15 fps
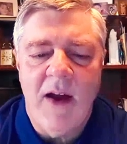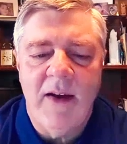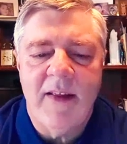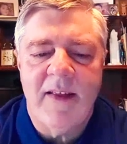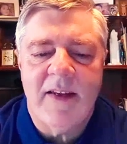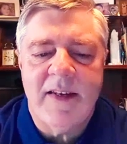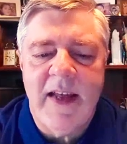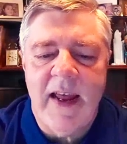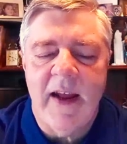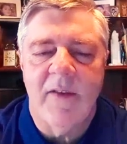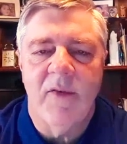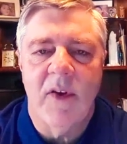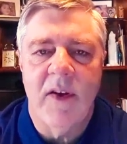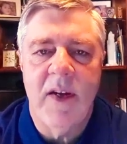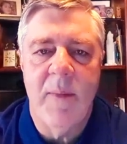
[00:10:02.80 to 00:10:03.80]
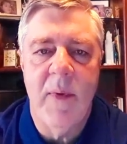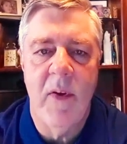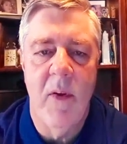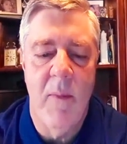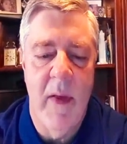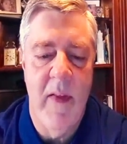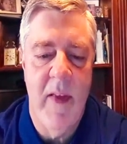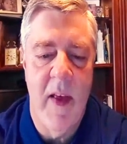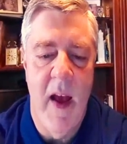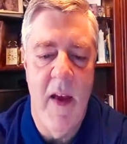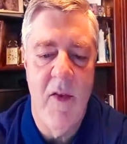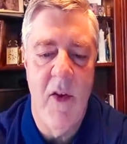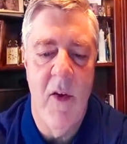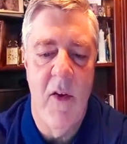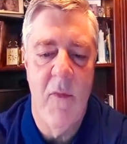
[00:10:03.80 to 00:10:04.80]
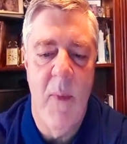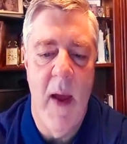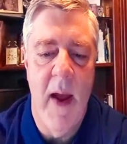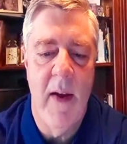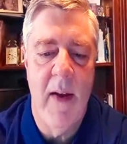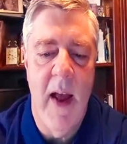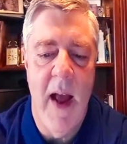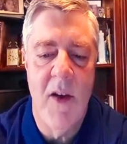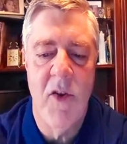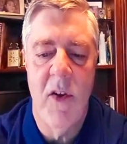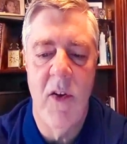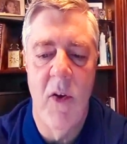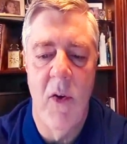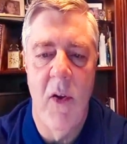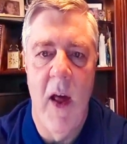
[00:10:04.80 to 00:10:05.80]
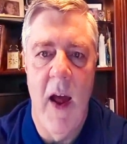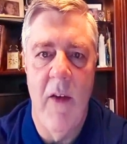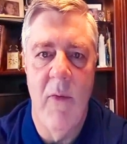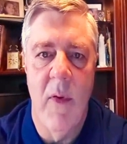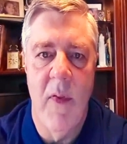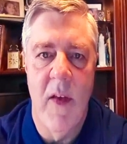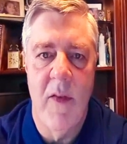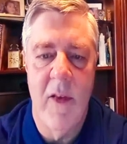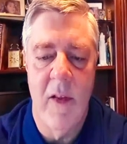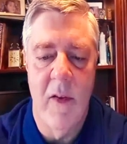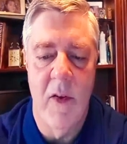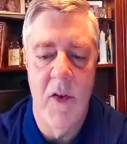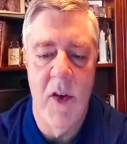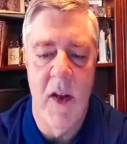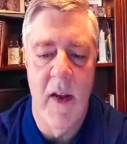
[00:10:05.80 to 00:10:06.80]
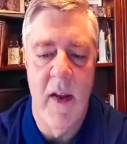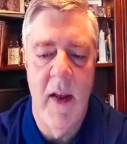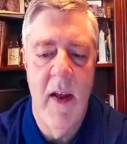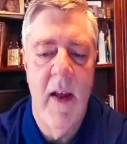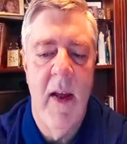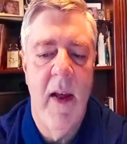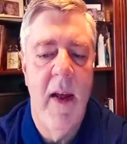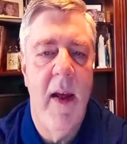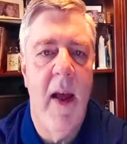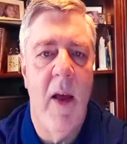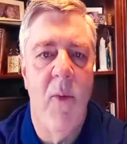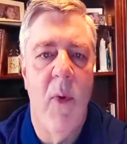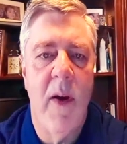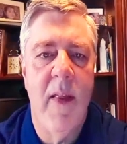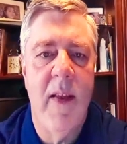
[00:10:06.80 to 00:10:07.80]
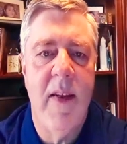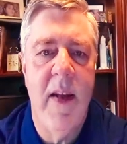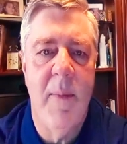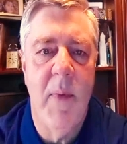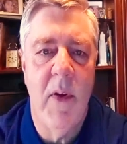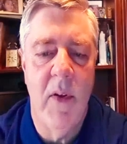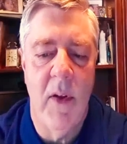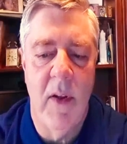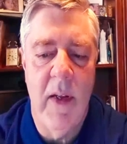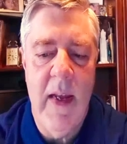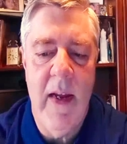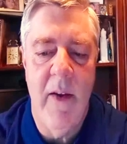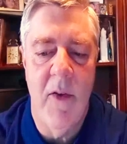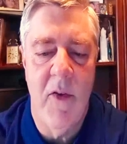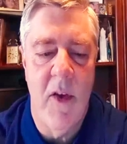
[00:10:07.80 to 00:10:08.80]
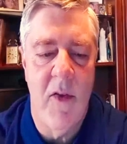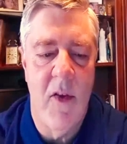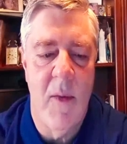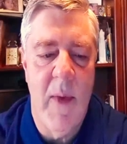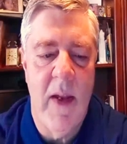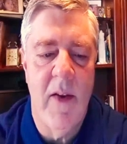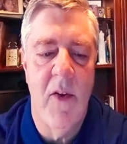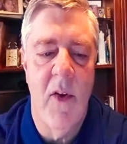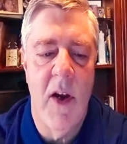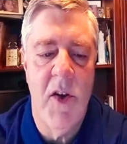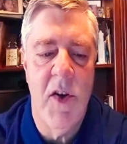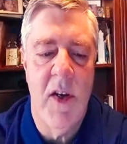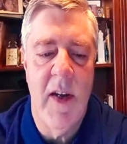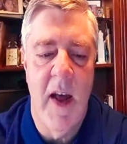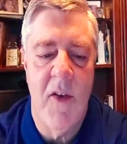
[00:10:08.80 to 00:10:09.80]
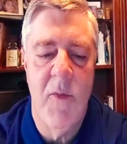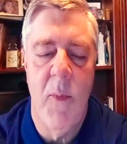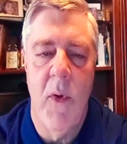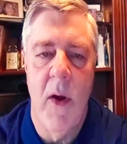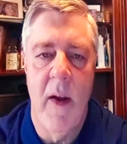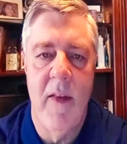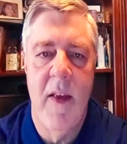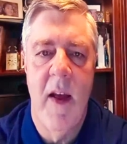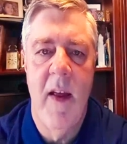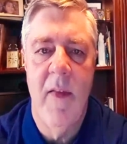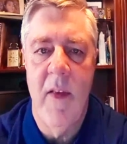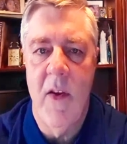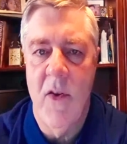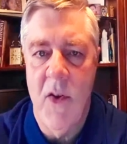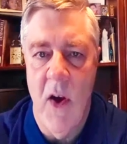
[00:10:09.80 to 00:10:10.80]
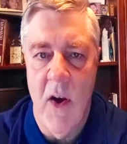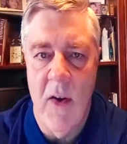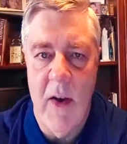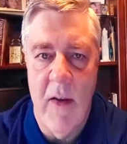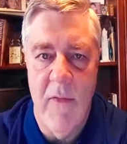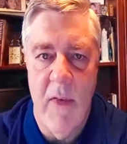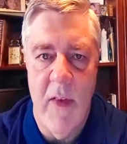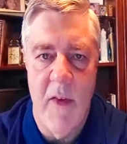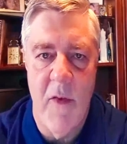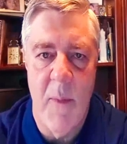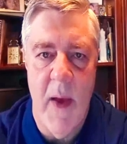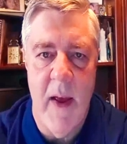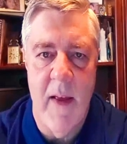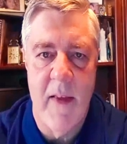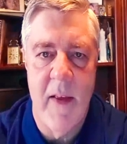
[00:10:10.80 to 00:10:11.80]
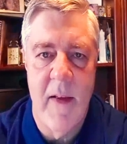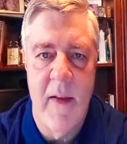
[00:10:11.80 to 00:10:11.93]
does it take for a typical mid-sized U.S. bank to actually go live with this solution? And what are the typical ecosystem integration touch points that you're targeting for this space?